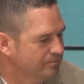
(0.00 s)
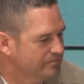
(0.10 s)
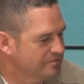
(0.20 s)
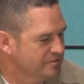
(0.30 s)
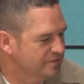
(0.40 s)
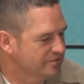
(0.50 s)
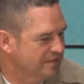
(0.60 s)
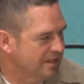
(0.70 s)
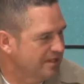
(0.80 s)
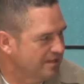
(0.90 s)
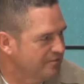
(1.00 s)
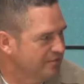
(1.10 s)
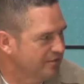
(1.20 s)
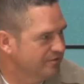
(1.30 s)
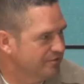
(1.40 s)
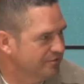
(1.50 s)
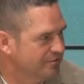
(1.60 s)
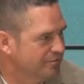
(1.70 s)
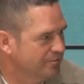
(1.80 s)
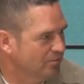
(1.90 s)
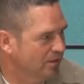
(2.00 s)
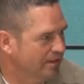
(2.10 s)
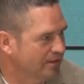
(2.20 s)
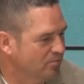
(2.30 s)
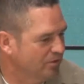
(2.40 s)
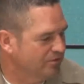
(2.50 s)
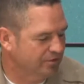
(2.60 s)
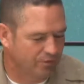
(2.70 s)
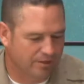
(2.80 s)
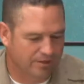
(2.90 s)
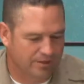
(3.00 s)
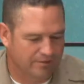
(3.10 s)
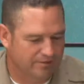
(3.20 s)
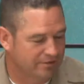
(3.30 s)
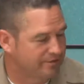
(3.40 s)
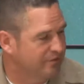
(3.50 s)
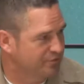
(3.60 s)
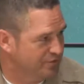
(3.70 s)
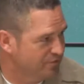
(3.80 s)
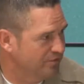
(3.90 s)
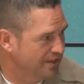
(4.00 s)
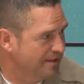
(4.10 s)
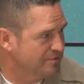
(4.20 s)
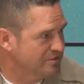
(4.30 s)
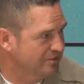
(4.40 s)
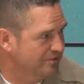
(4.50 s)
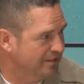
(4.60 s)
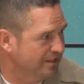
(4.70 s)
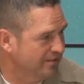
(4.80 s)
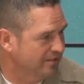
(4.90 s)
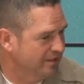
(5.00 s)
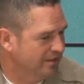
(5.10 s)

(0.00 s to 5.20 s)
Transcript: 60, 80 citizens from the Blanding and Monticello area to view the damages, and